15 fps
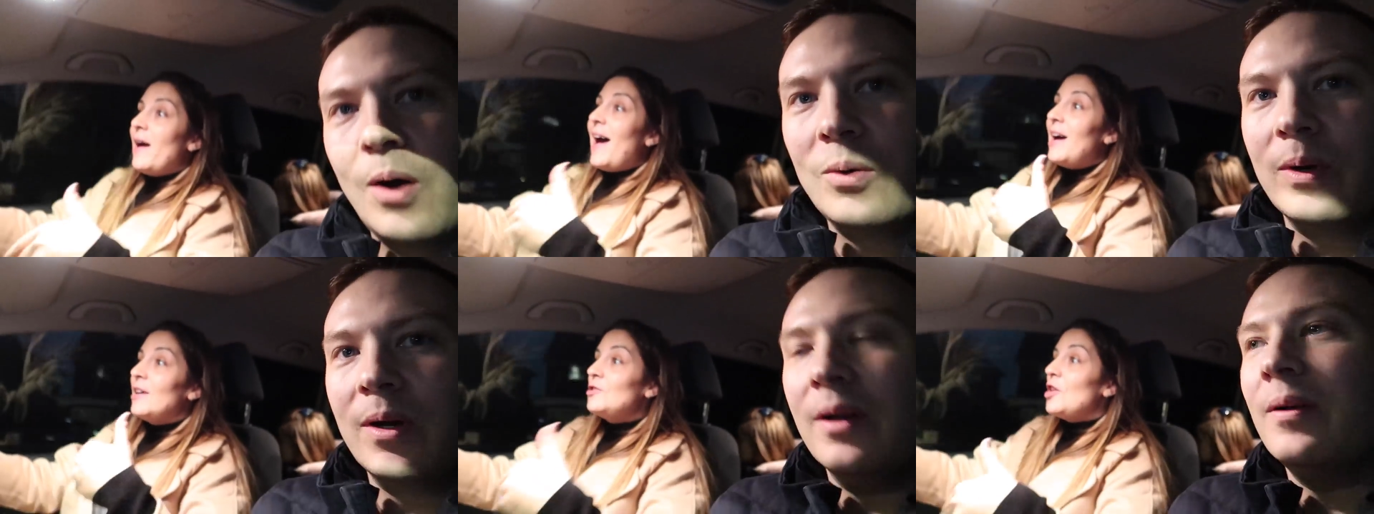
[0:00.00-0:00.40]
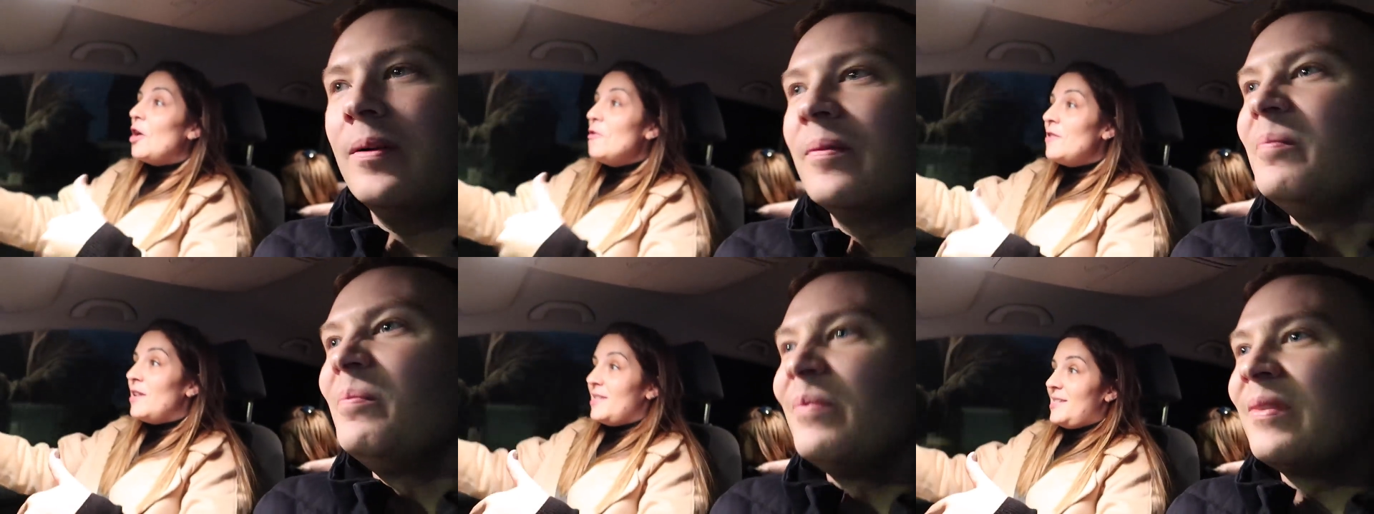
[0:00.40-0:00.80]
Speaker 1: to put our
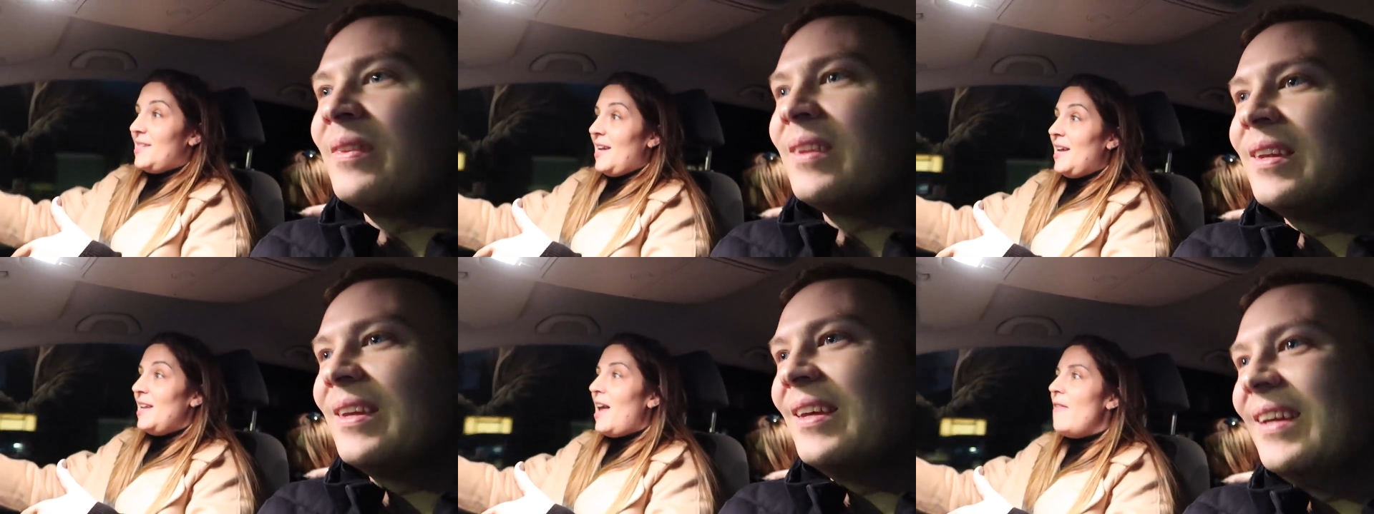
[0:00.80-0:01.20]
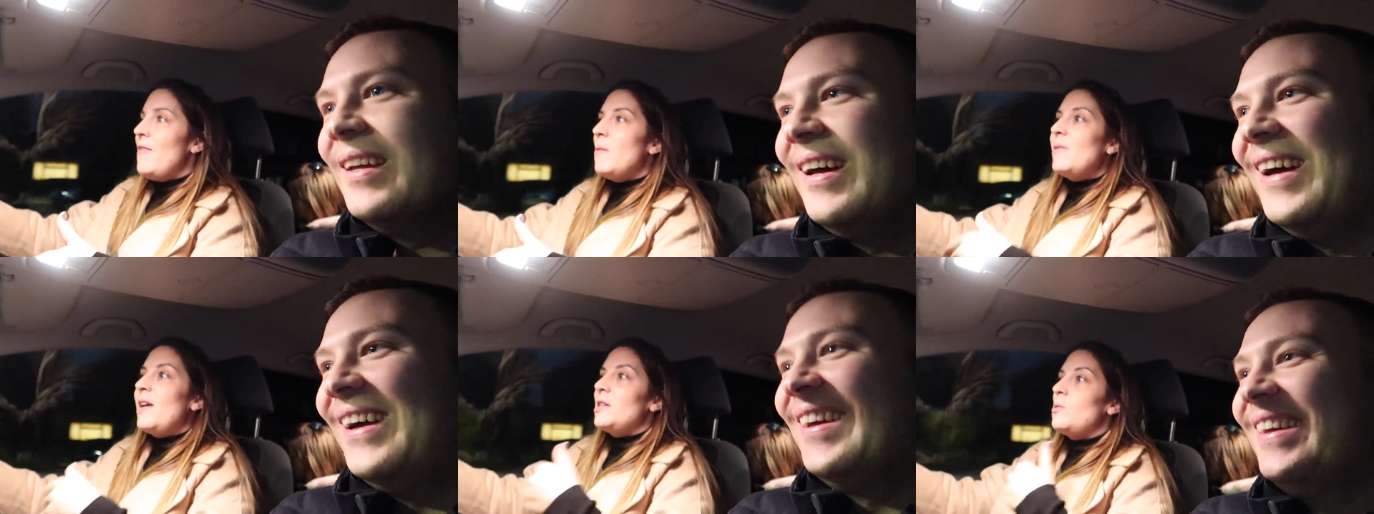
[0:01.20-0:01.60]
donuts in and
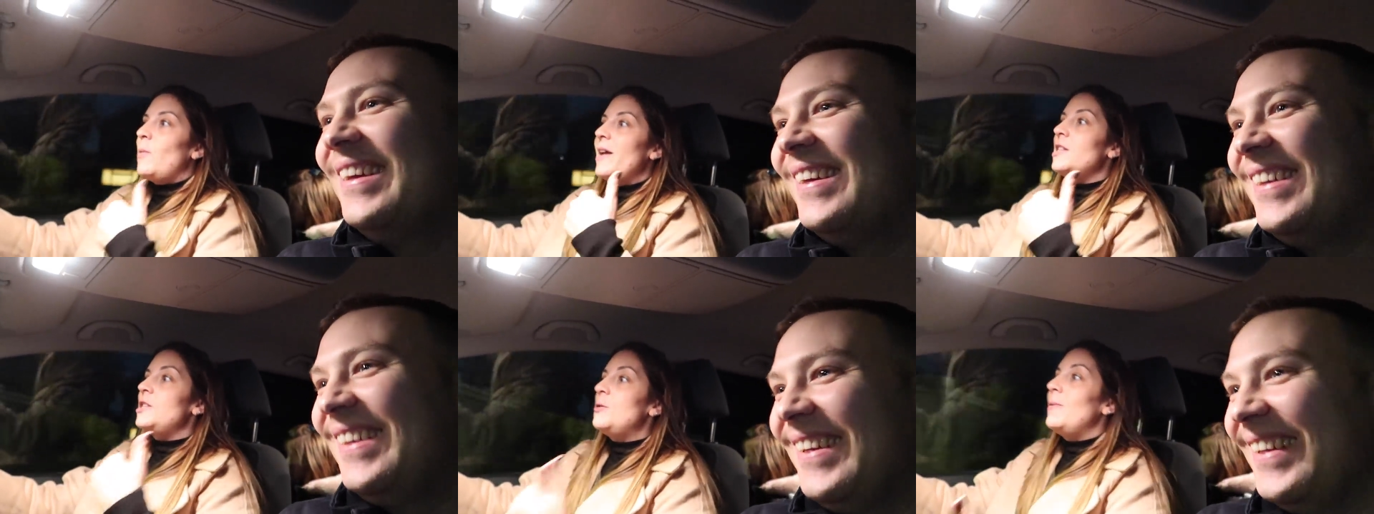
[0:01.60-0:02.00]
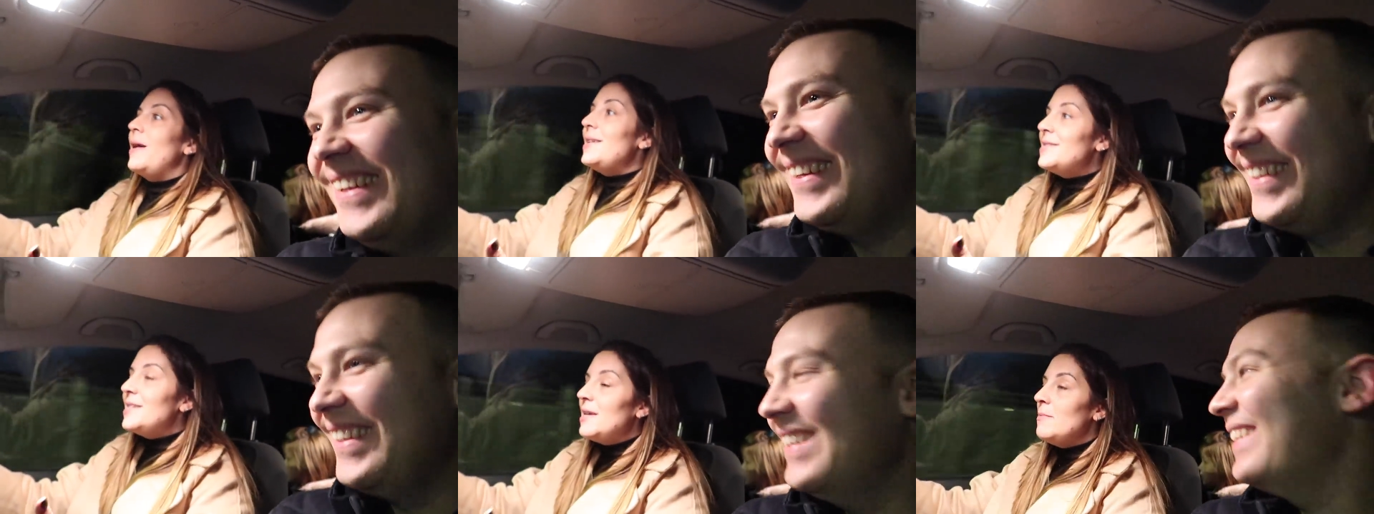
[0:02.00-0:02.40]
then we had to wait
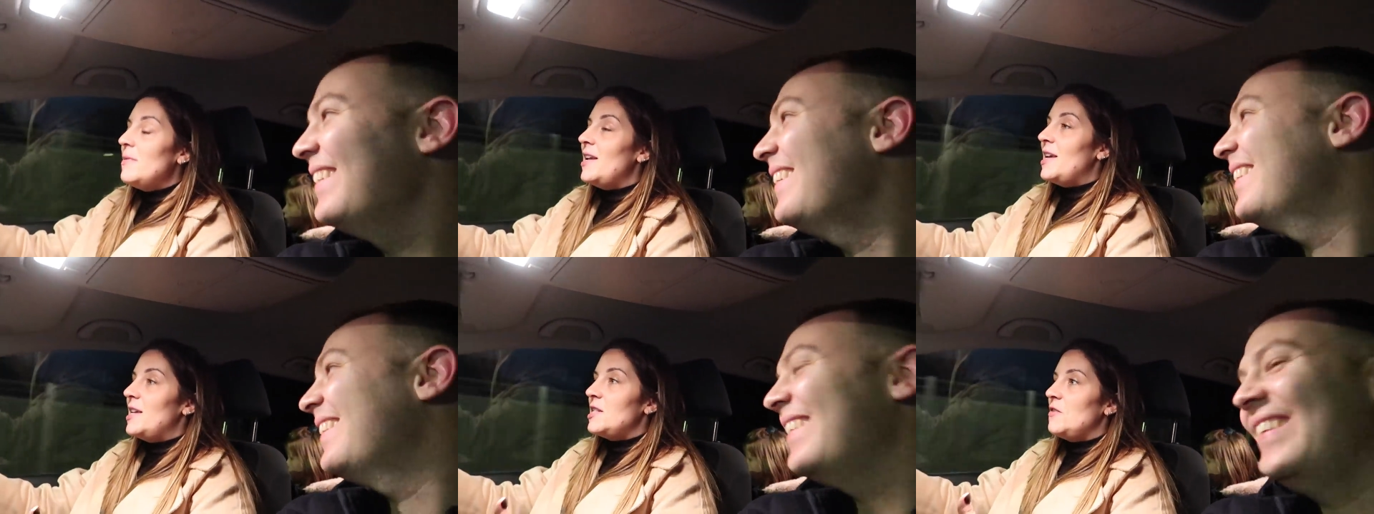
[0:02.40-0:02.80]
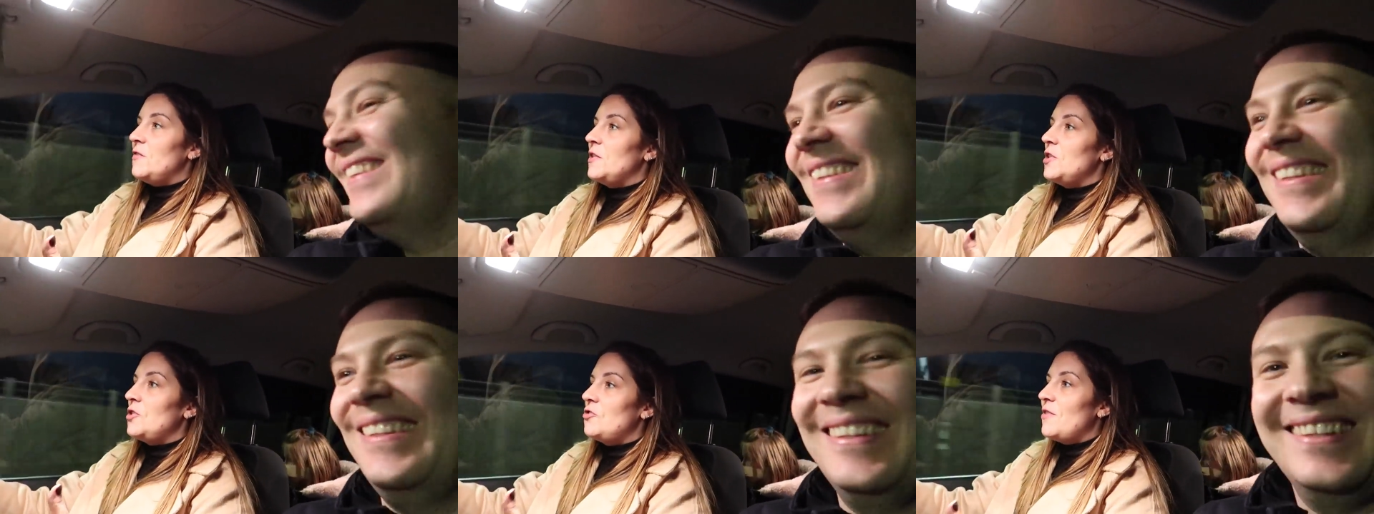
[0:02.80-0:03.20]
20 minutes
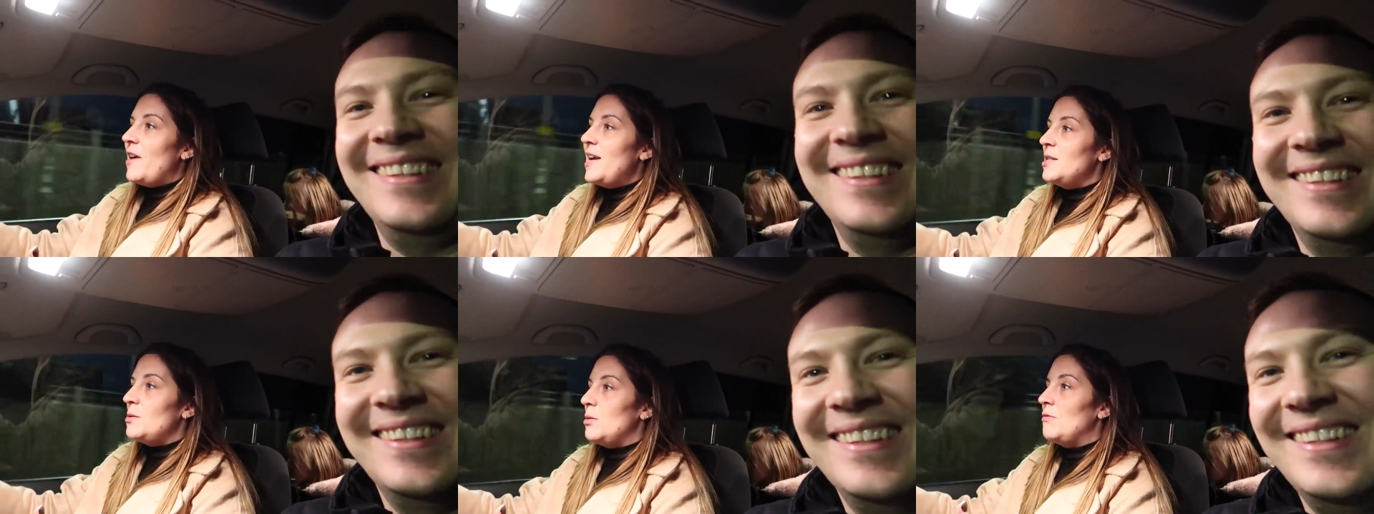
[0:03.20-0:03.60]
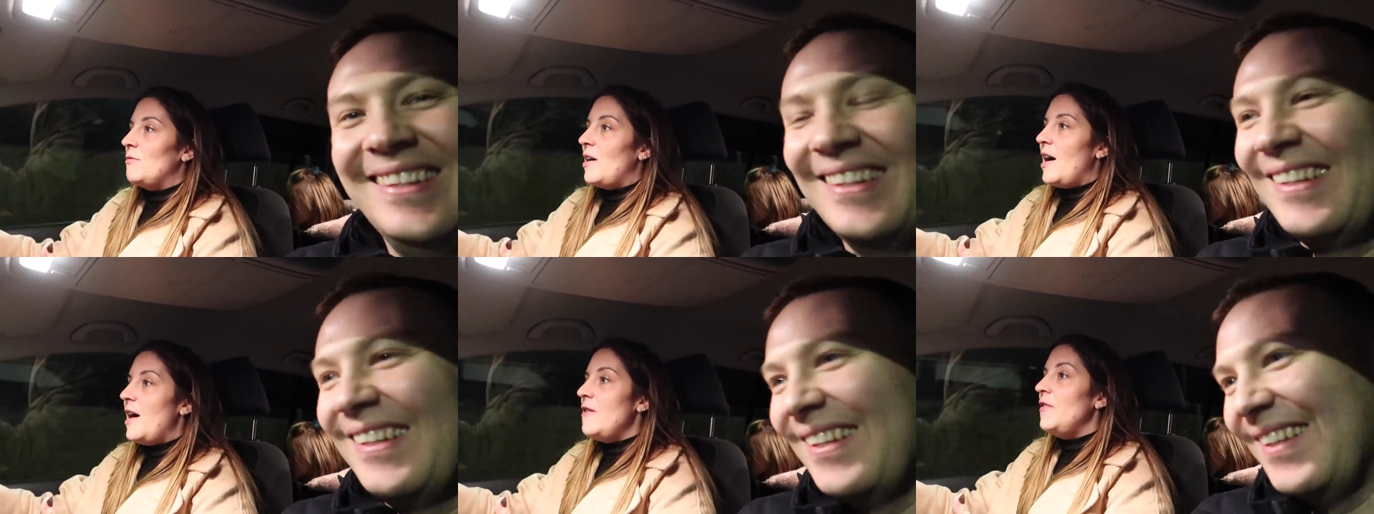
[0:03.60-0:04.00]
for the train to
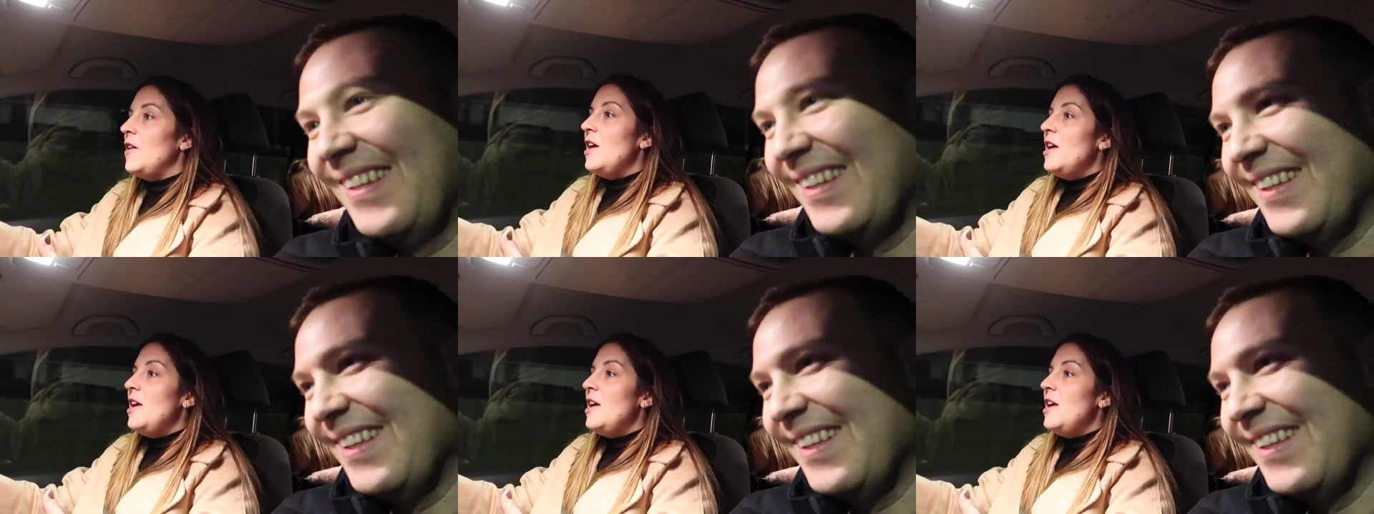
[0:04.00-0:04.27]
arrive